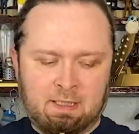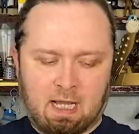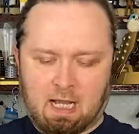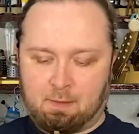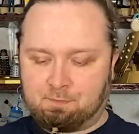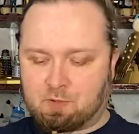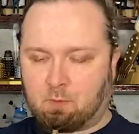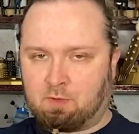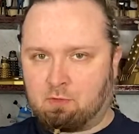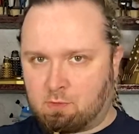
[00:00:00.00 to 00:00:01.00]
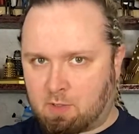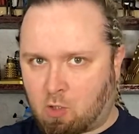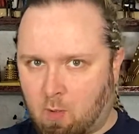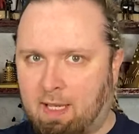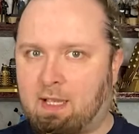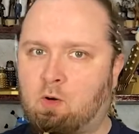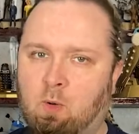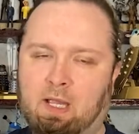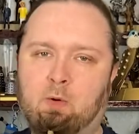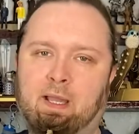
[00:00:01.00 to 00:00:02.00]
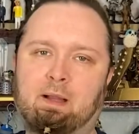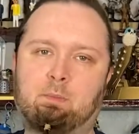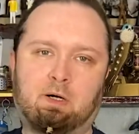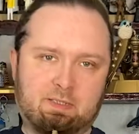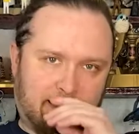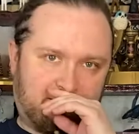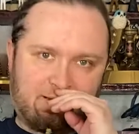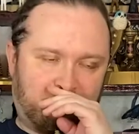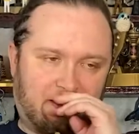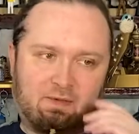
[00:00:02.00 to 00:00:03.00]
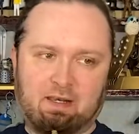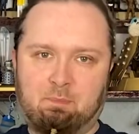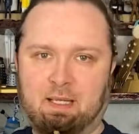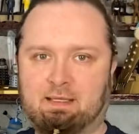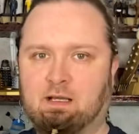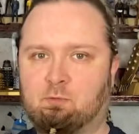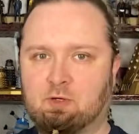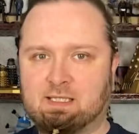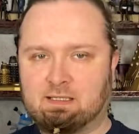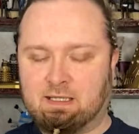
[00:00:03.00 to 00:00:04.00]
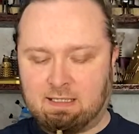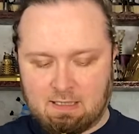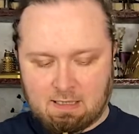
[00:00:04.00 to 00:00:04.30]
Um, so we wanted to do a quick, quick, quick unboxing of something that I picked up recently.